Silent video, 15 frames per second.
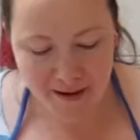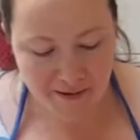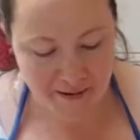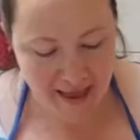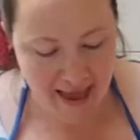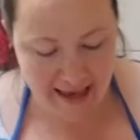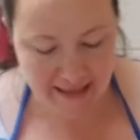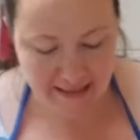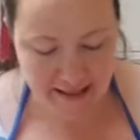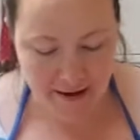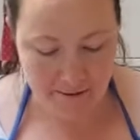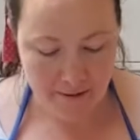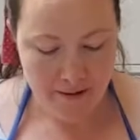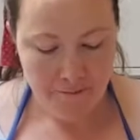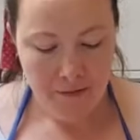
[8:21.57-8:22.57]
Okay,
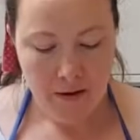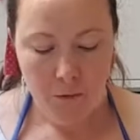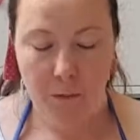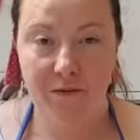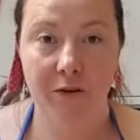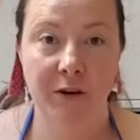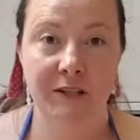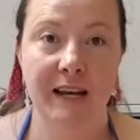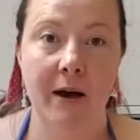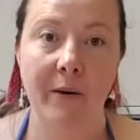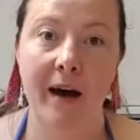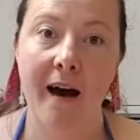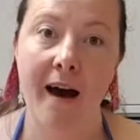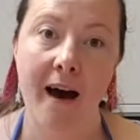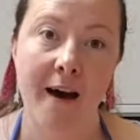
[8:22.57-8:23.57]
so we've got
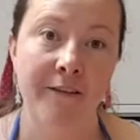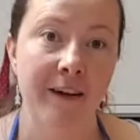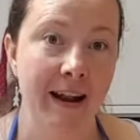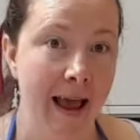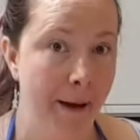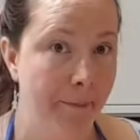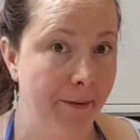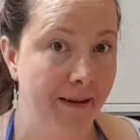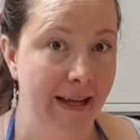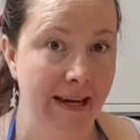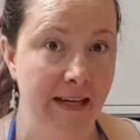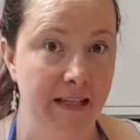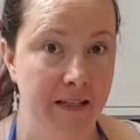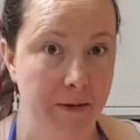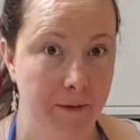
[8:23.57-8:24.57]
our half an apple
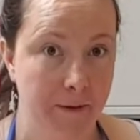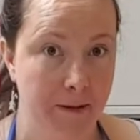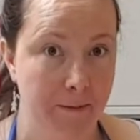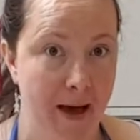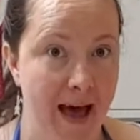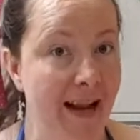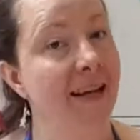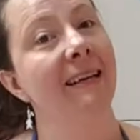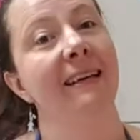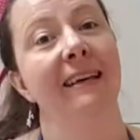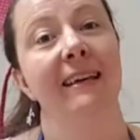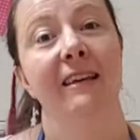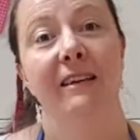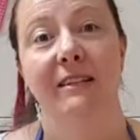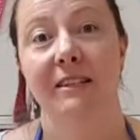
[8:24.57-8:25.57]
in a saucepan.
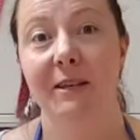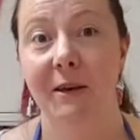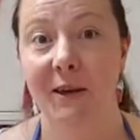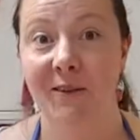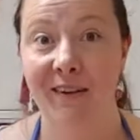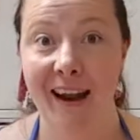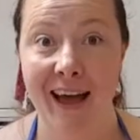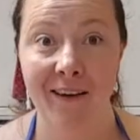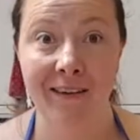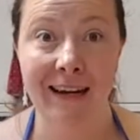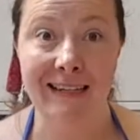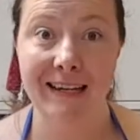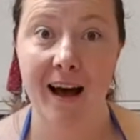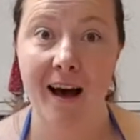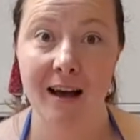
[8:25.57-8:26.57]
So you now
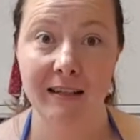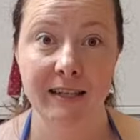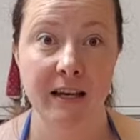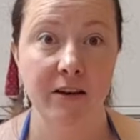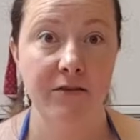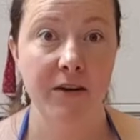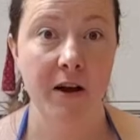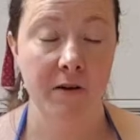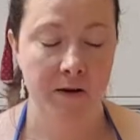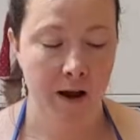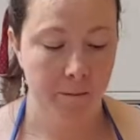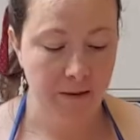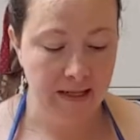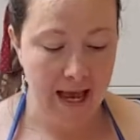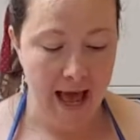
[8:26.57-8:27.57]
need to ask a
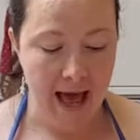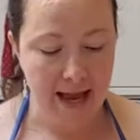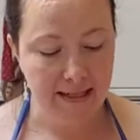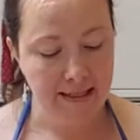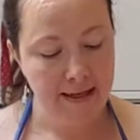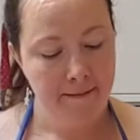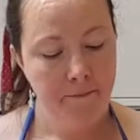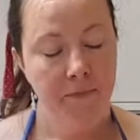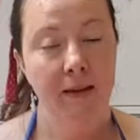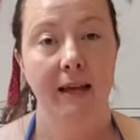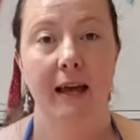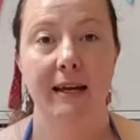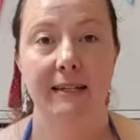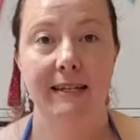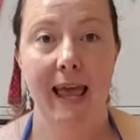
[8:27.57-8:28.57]
grown-up to add
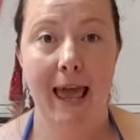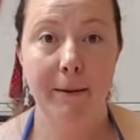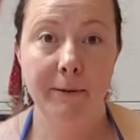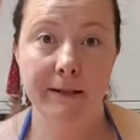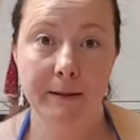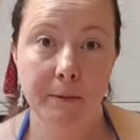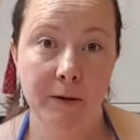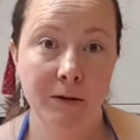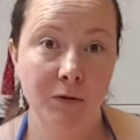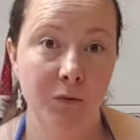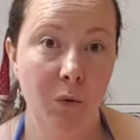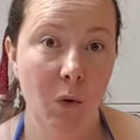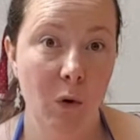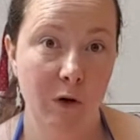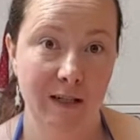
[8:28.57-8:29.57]
a tablespoon
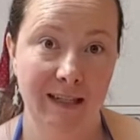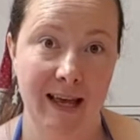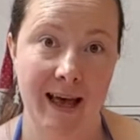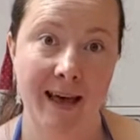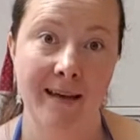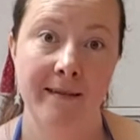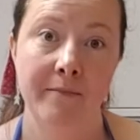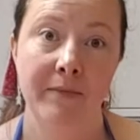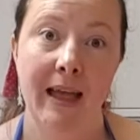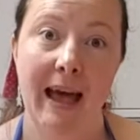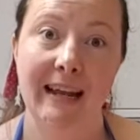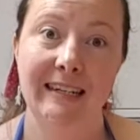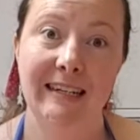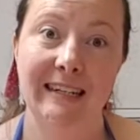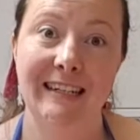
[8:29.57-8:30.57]
of water
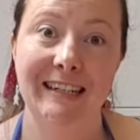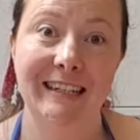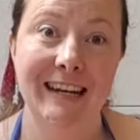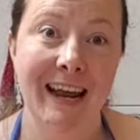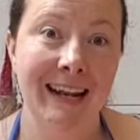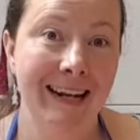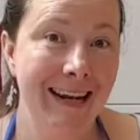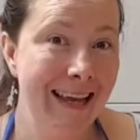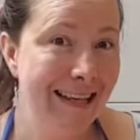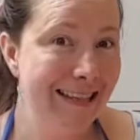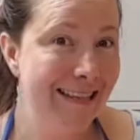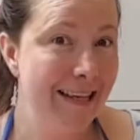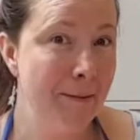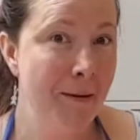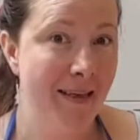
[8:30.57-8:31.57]
and to gently
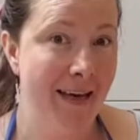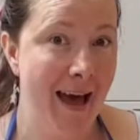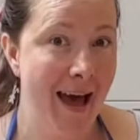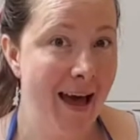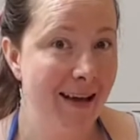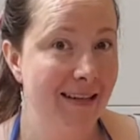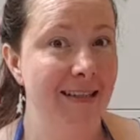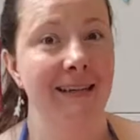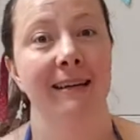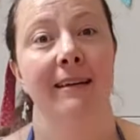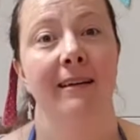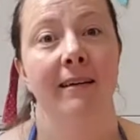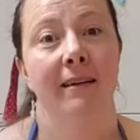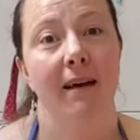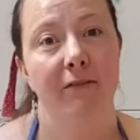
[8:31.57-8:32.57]
simmer that
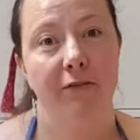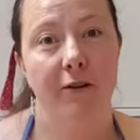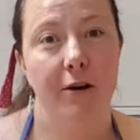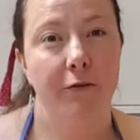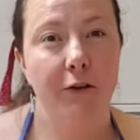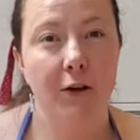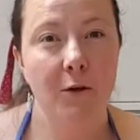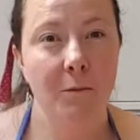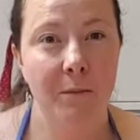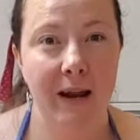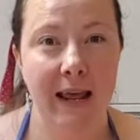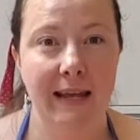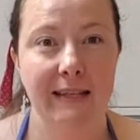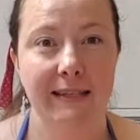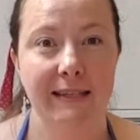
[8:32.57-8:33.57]
for a few
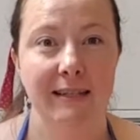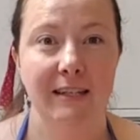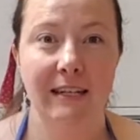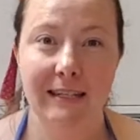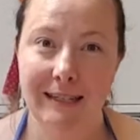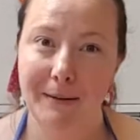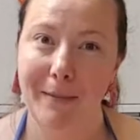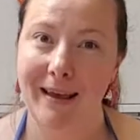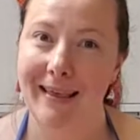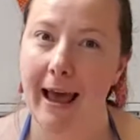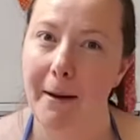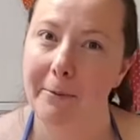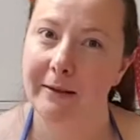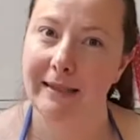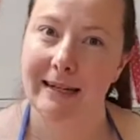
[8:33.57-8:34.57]
minutes just to make the
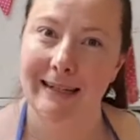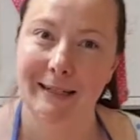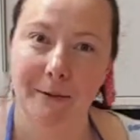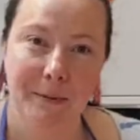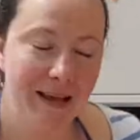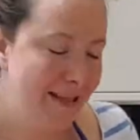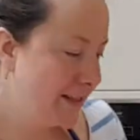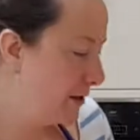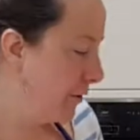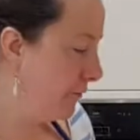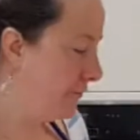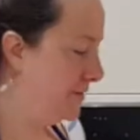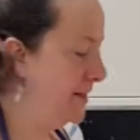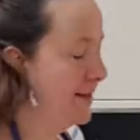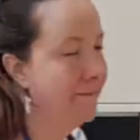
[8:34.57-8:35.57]
apples a little bit
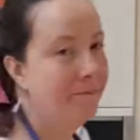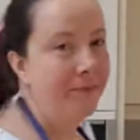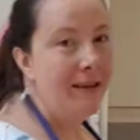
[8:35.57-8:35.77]
softer.